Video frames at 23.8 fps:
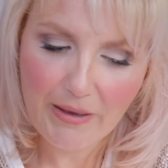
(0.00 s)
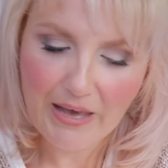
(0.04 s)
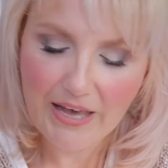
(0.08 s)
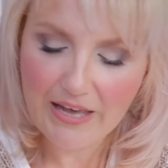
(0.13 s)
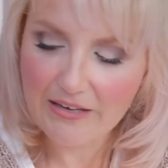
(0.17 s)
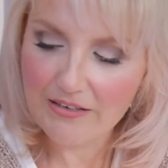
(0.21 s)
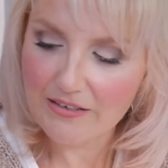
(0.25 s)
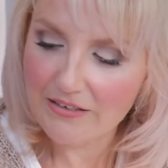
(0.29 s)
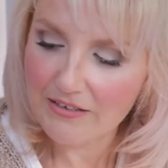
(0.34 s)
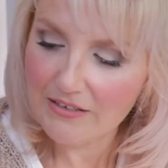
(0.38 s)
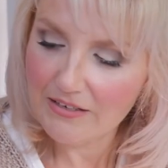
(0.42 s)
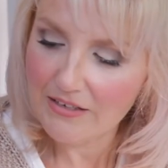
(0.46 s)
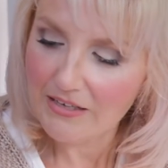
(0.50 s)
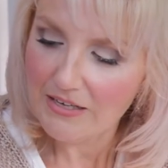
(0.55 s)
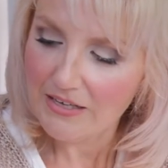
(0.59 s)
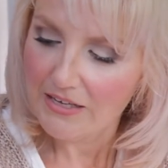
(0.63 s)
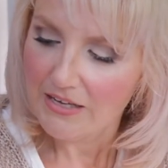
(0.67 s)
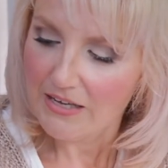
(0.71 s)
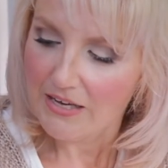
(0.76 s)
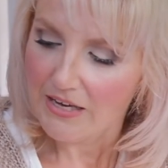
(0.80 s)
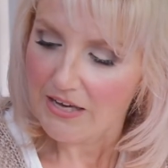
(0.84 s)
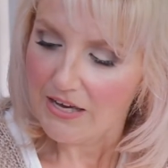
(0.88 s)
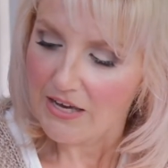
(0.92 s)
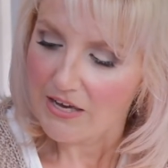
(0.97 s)
pattern.
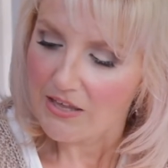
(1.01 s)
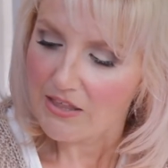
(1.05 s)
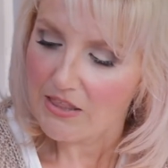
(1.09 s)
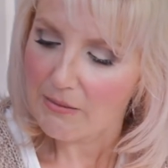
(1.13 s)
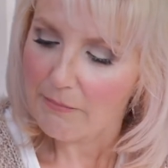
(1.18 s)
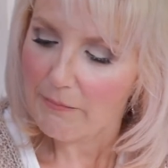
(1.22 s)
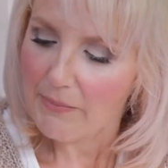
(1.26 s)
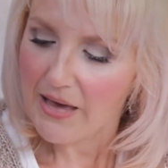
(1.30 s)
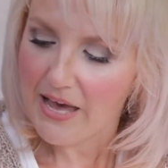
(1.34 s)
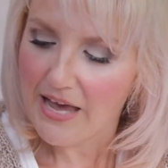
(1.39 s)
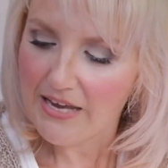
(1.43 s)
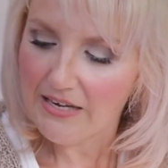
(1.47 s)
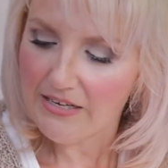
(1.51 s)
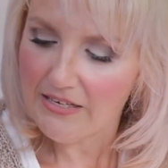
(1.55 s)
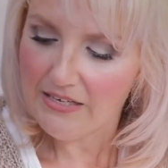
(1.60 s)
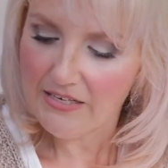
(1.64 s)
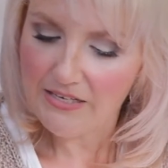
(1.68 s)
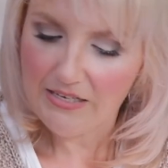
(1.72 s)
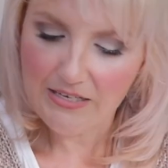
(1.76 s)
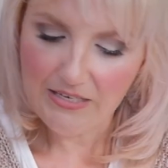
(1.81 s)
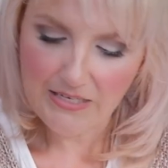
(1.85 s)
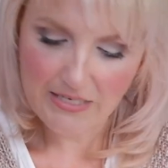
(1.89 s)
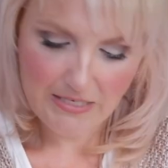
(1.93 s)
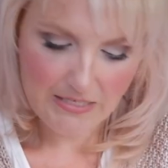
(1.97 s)
The pattern
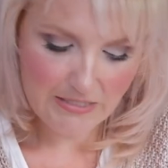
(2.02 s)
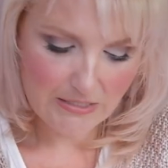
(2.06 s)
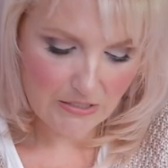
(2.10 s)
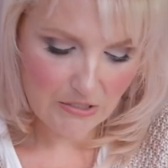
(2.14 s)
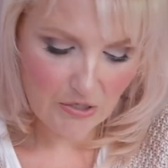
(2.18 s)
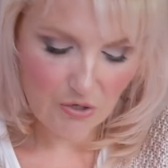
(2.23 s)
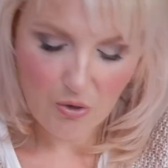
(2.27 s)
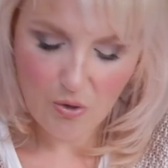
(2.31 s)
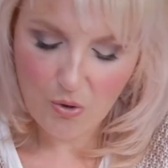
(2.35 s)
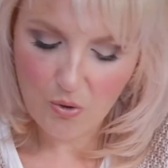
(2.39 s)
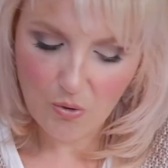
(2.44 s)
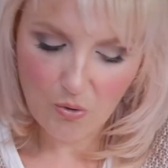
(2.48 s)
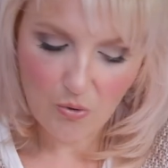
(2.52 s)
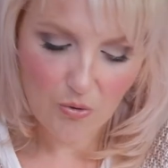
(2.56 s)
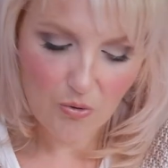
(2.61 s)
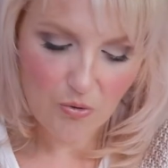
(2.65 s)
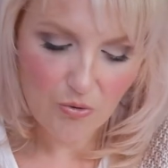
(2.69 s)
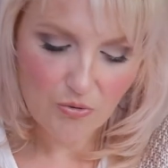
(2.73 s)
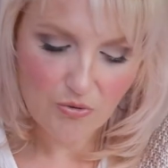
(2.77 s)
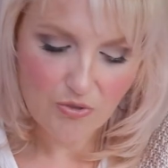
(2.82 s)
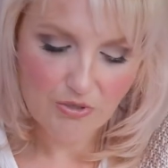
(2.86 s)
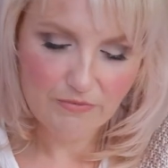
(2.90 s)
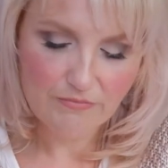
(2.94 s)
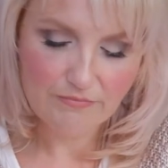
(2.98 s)
is
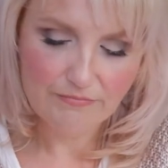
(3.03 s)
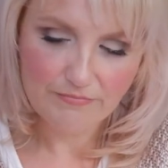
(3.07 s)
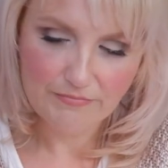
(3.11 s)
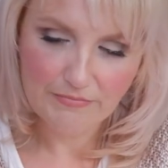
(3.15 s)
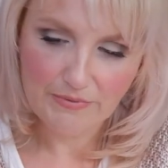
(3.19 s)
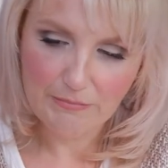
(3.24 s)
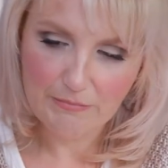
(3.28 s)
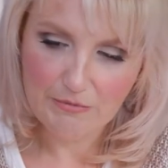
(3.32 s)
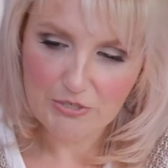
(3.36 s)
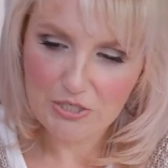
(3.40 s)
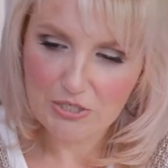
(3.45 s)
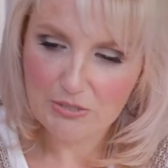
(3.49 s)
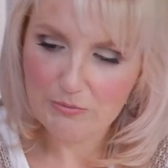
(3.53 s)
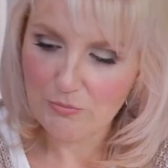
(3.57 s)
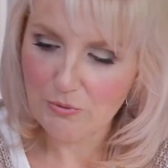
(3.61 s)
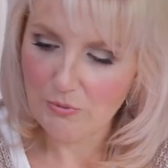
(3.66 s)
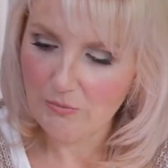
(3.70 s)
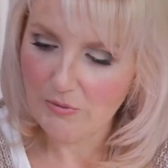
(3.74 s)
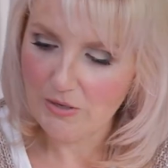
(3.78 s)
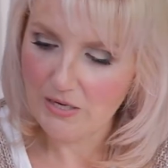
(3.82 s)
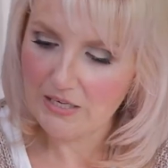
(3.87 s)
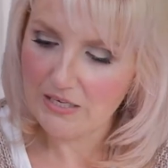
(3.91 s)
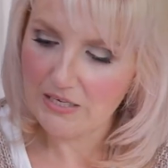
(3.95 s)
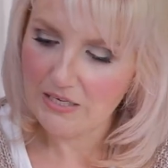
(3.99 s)
called, let me just put
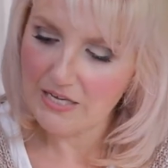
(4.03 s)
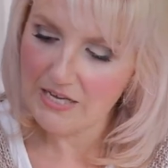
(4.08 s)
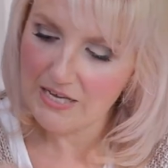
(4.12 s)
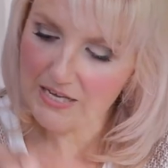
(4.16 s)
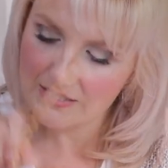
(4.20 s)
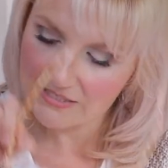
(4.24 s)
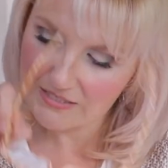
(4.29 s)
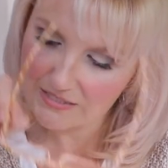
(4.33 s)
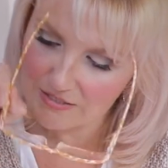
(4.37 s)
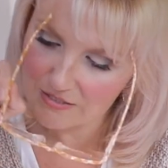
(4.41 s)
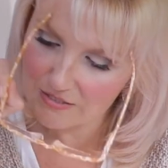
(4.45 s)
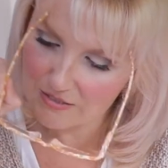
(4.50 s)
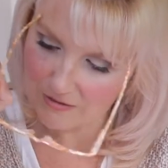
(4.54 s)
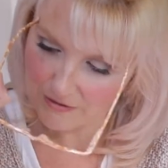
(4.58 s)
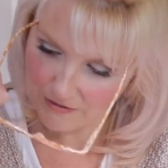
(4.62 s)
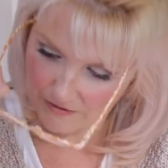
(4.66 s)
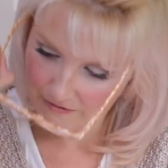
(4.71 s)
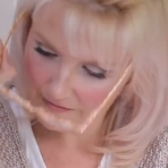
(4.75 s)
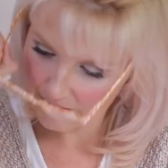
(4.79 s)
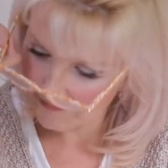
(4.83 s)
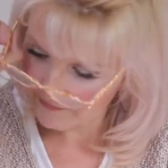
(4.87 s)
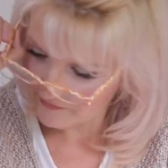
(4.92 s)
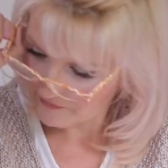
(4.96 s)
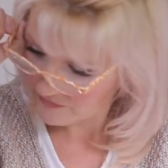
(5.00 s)
my glasses
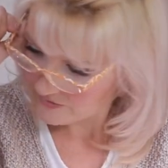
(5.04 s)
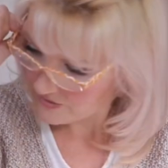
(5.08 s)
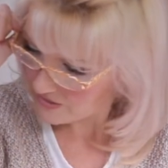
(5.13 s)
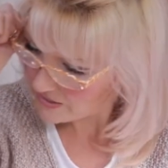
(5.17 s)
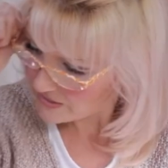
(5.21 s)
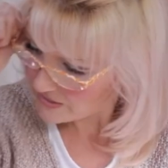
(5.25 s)
on,